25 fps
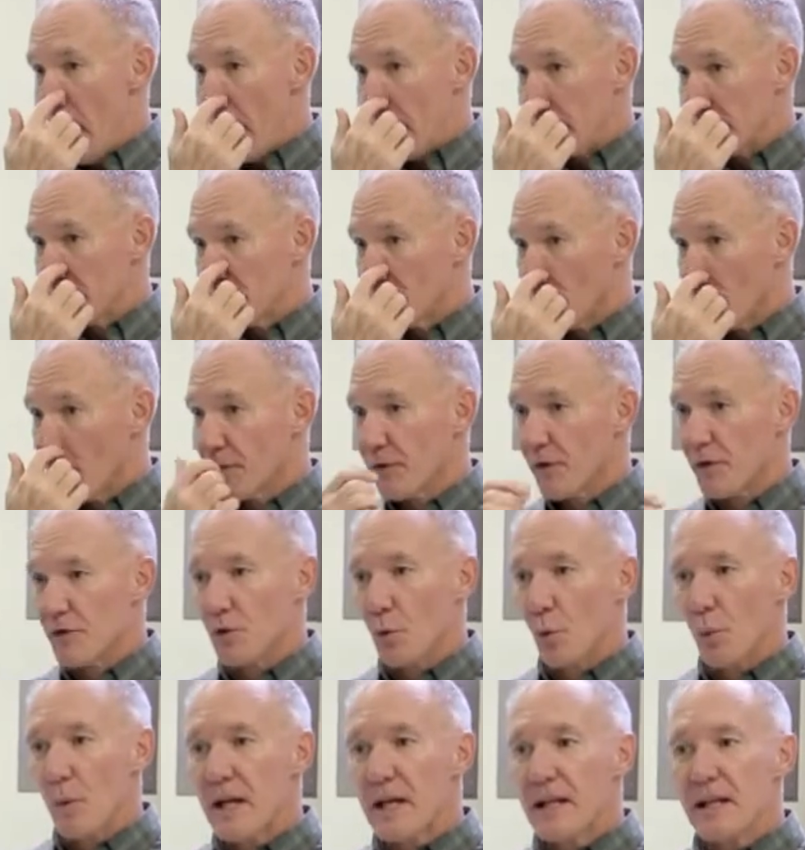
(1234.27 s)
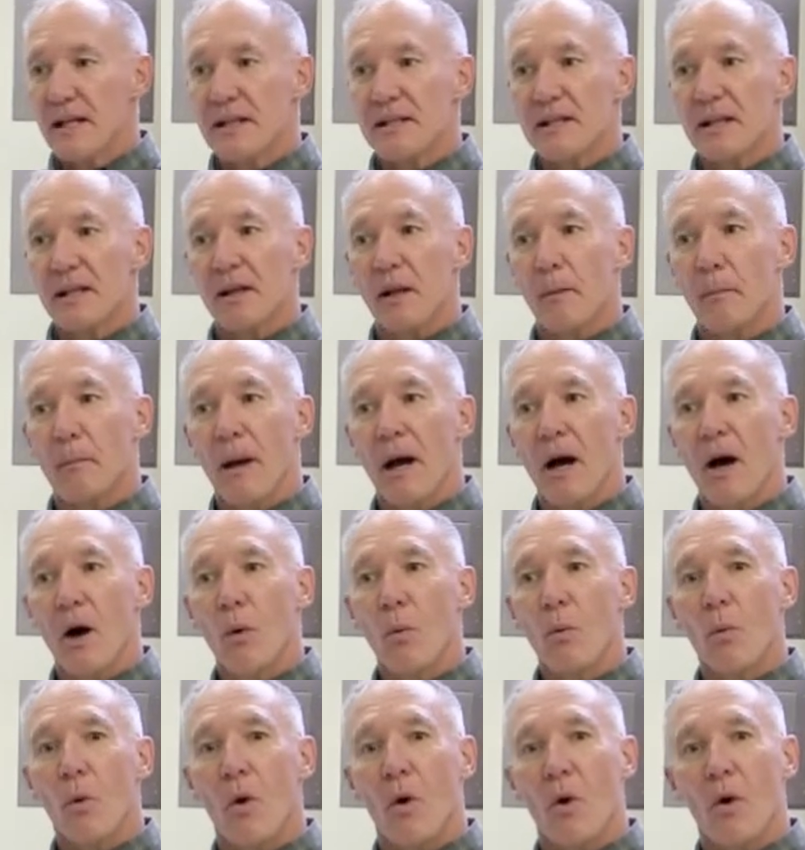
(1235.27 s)
And so if there's a weakness in the
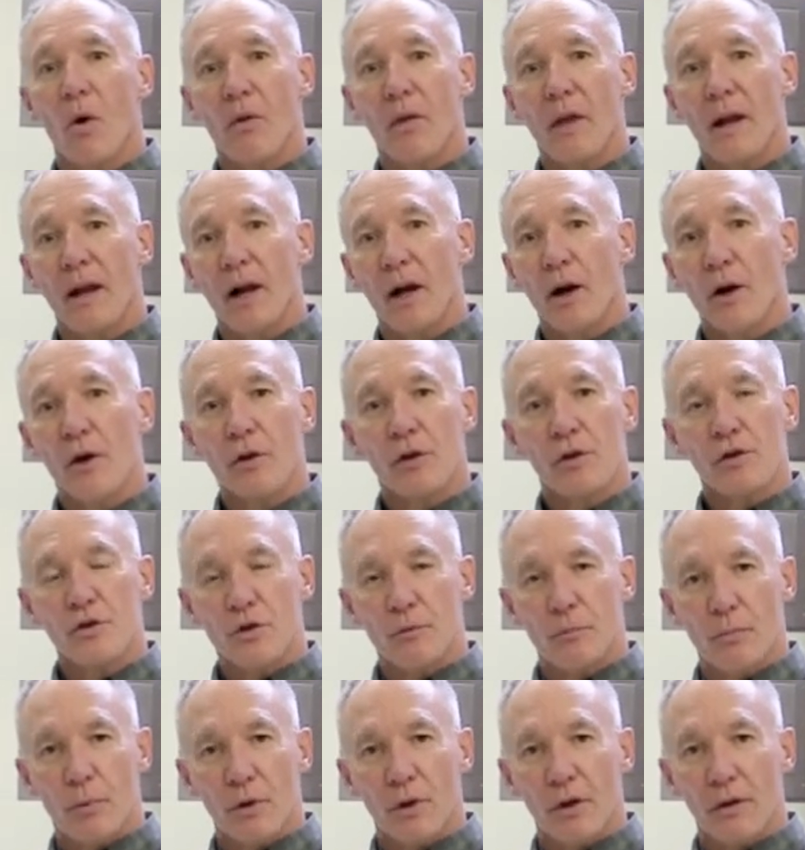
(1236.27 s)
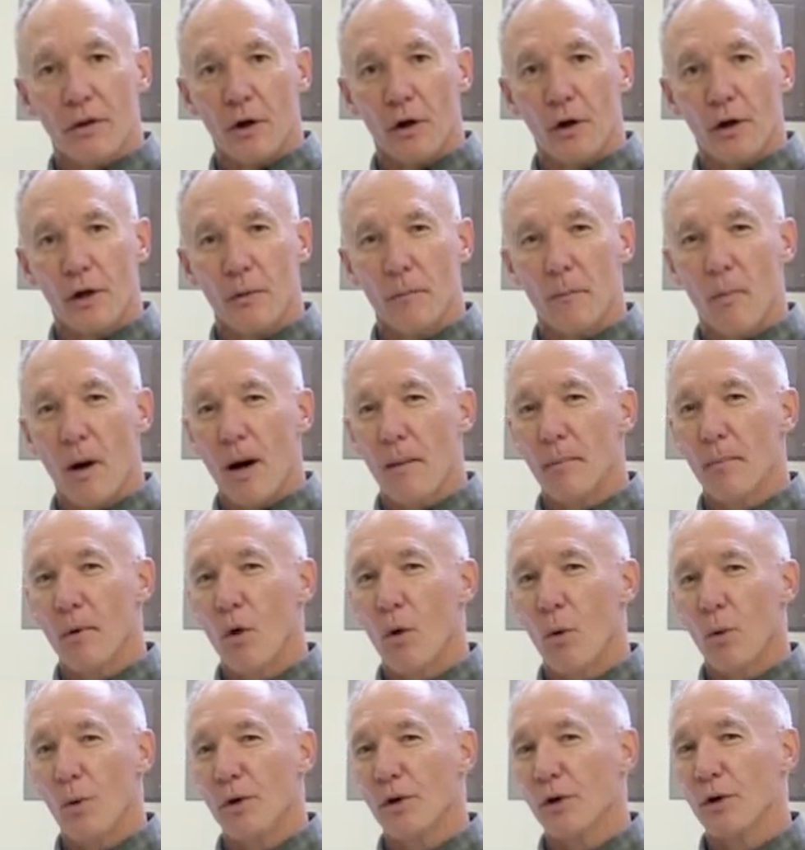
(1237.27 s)
bowel wall, the air that you put in there could pop a
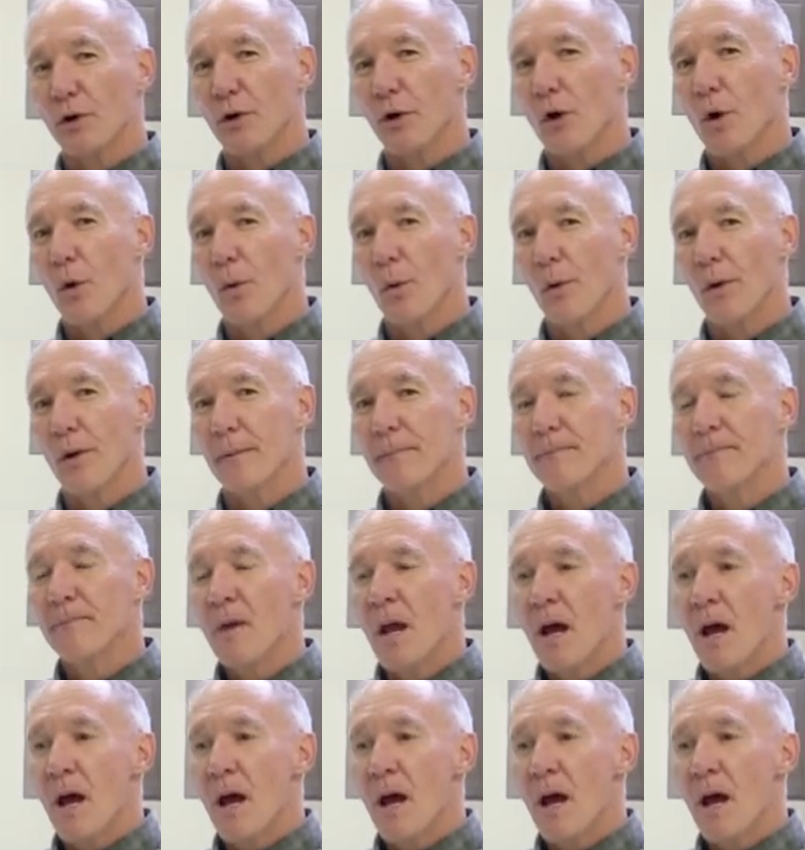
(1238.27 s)
hole in your colon.